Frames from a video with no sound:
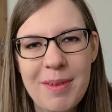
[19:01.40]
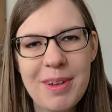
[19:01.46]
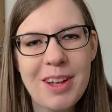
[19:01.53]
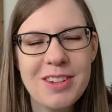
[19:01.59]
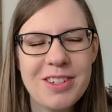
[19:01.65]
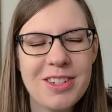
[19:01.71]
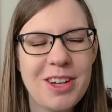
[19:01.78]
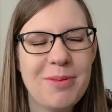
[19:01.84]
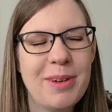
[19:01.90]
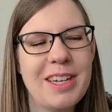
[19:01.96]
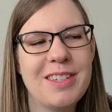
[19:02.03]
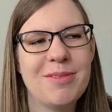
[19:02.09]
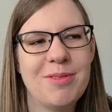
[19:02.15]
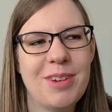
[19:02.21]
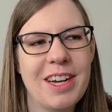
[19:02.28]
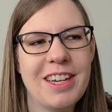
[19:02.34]
I'll just go make
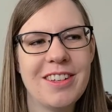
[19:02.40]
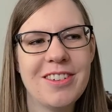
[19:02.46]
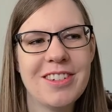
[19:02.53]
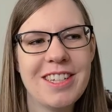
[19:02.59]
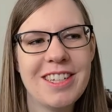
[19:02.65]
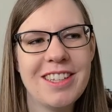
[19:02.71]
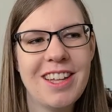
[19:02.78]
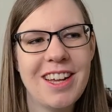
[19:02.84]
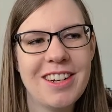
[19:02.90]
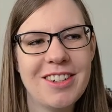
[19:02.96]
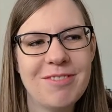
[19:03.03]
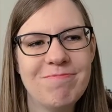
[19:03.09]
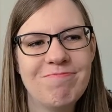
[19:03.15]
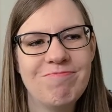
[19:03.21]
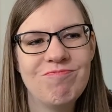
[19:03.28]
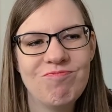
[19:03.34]
some regular tea later.
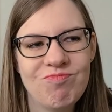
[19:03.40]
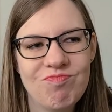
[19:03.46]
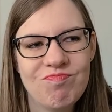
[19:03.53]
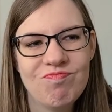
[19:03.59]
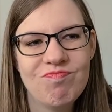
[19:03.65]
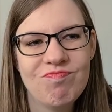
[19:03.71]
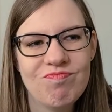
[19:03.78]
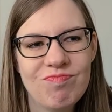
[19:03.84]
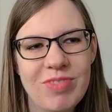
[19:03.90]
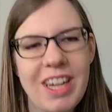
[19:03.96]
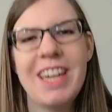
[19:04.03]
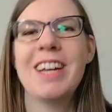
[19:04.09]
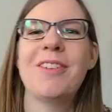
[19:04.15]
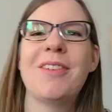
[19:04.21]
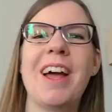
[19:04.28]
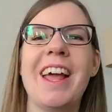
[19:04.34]

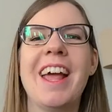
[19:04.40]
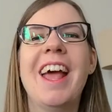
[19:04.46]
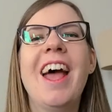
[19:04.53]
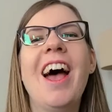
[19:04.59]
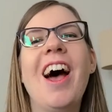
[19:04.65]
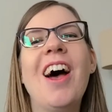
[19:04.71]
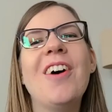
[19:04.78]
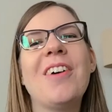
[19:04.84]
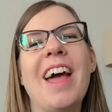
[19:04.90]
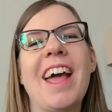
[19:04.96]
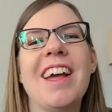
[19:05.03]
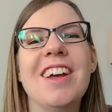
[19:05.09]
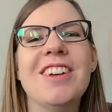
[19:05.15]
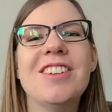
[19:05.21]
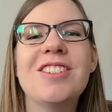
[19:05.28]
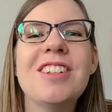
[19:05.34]
Anyway, okay,
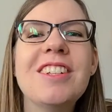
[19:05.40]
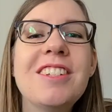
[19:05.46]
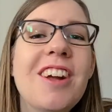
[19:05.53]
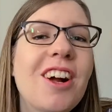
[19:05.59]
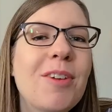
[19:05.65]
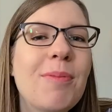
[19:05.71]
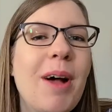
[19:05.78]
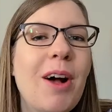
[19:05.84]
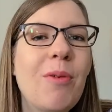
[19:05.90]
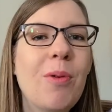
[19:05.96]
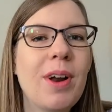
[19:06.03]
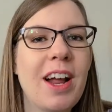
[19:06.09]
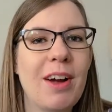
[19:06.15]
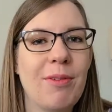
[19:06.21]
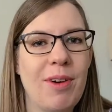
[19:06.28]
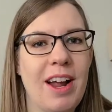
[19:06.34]
so let's talk about what
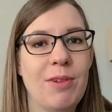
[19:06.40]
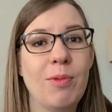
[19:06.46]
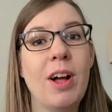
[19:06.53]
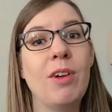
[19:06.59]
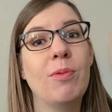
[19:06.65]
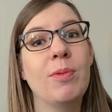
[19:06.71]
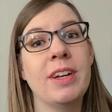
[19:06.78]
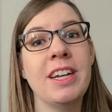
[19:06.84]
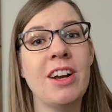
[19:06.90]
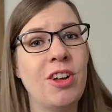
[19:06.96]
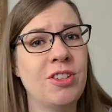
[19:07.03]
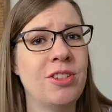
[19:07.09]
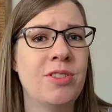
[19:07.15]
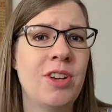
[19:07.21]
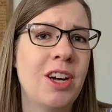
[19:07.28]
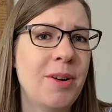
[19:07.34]
I read. Well, we need to
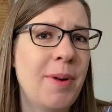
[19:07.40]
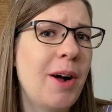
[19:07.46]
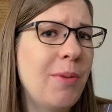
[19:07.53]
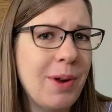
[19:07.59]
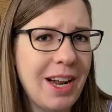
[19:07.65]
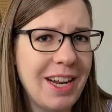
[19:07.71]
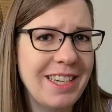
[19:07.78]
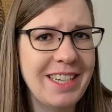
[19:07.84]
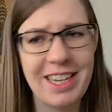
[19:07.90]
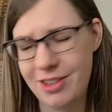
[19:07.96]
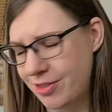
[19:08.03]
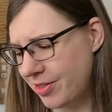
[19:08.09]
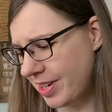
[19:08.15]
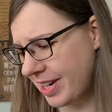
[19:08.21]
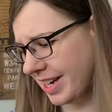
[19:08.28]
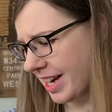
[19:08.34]
also talk about what I didn't
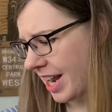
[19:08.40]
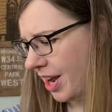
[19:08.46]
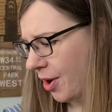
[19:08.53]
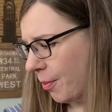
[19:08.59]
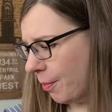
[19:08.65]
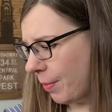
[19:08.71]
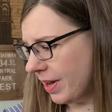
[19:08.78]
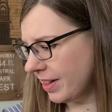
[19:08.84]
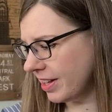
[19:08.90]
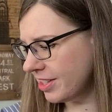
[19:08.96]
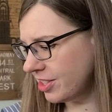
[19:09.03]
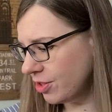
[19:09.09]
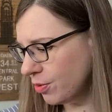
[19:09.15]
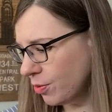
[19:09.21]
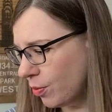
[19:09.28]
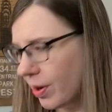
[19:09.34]
read, but let's
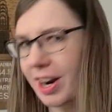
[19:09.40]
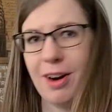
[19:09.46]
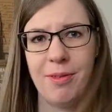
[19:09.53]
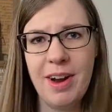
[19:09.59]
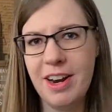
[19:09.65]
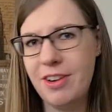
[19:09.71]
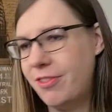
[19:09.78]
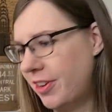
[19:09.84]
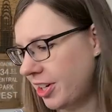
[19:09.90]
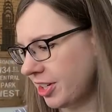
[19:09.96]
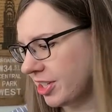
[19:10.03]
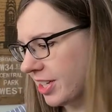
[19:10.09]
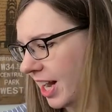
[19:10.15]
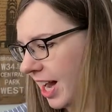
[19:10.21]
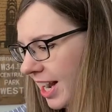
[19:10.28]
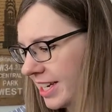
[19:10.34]
do what I read
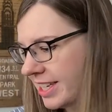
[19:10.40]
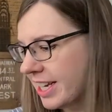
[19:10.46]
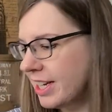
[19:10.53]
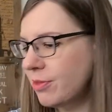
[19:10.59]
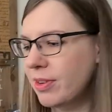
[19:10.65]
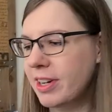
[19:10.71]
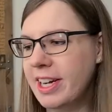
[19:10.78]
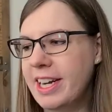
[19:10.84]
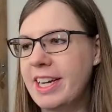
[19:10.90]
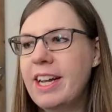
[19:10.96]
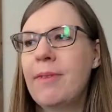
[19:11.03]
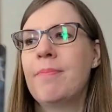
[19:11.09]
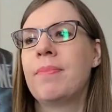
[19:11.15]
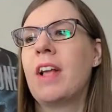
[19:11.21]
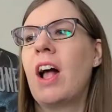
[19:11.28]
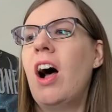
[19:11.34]
first. I did read
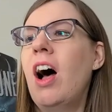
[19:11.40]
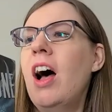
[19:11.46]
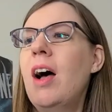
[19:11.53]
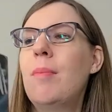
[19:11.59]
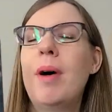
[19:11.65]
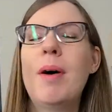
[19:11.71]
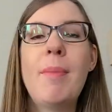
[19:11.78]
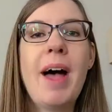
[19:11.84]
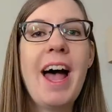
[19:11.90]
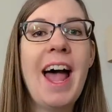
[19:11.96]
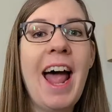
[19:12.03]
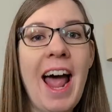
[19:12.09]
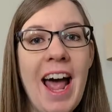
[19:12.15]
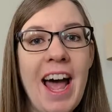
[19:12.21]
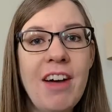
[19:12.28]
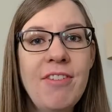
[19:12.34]
about
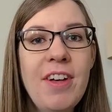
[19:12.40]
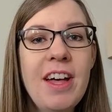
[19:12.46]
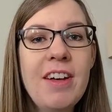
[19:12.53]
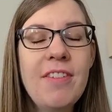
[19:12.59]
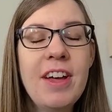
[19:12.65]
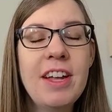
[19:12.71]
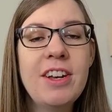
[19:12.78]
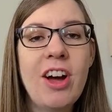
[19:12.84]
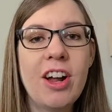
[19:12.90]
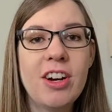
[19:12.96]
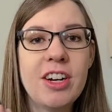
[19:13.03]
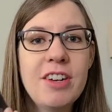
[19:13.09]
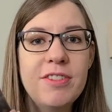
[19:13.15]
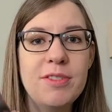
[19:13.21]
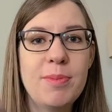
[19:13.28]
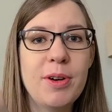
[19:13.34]
half of A Daughter
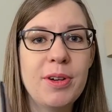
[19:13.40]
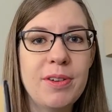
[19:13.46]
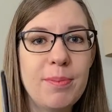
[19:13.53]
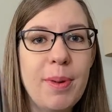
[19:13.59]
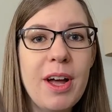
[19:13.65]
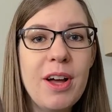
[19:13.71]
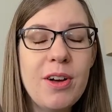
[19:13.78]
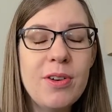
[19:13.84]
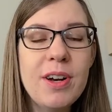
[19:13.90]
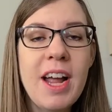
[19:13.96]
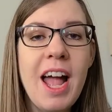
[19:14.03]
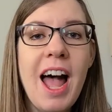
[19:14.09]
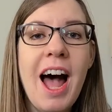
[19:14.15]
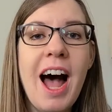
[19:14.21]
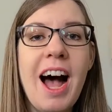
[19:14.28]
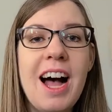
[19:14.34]
of Smoke and Bone.
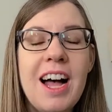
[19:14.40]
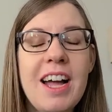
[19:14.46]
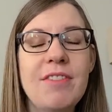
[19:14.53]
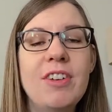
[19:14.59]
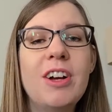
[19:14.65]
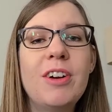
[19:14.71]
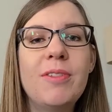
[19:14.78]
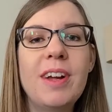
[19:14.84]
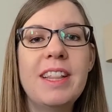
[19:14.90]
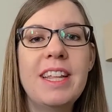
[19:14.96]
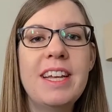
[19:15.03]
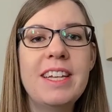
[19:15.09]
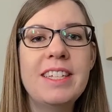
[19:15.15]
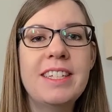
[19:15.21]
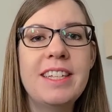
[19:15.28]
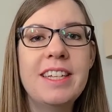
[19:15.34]
I've not read
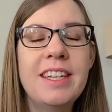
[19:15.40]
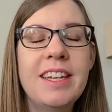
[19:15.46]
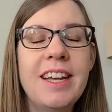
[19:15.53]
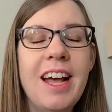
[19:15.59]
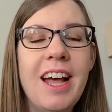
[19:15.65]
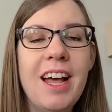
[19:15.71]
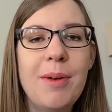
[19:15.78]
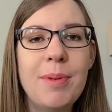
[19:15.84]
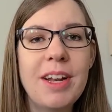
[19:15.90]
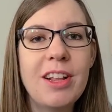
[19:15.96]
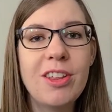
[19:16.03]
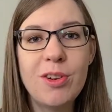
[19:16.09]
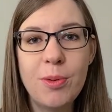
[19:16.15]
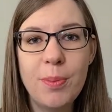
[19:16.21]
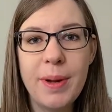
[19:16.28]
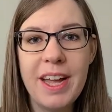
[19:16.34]
this in a
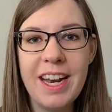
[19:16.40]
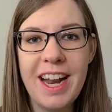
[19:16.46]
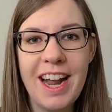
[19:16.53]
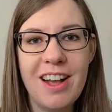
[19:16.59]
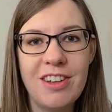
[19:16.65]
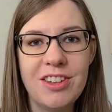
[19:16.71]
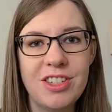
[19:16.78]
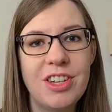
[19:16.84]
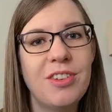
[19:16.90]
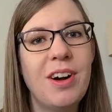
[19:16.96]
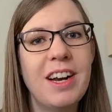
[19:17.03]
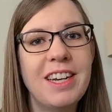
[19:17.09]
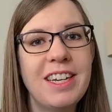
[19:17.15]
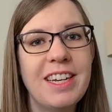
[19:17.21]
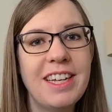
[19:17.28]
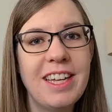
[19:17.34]
little bit now, so I
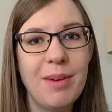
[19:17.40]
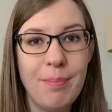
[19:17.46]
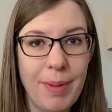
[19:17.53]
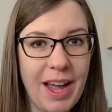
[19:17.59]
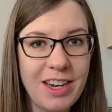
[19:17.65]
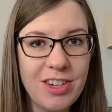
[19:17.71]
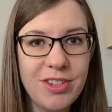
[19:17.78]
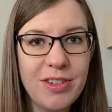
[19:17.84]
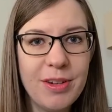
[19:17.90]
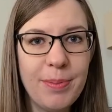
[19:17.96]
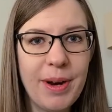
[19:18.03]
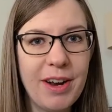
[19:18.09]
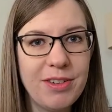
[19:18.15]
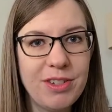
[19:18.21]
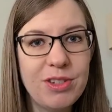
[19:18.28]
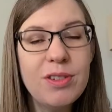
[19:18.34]
need to get back to it, but
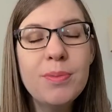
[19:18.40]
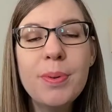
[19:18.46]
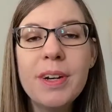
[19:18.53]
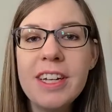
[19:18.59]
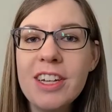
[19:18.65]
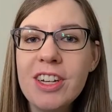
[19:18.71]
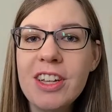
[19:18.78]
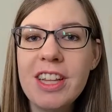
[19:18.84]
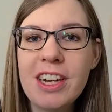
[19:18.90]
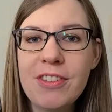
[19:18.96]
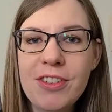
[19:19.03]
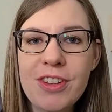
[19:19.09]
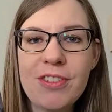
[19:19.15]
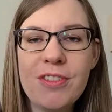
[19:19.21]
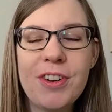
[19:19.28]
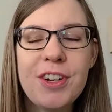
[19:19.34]
I was doing pretty good there for
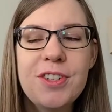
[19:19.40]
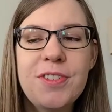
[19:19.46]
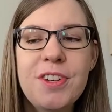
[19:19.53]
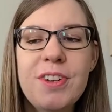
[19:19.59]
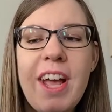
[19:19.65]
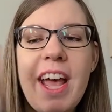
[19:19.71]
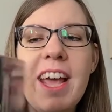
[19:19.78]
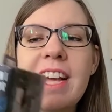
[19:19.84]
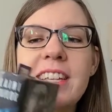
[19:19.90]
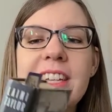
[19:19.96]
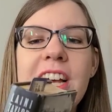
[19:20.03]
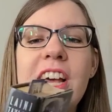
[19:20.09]
the first few days.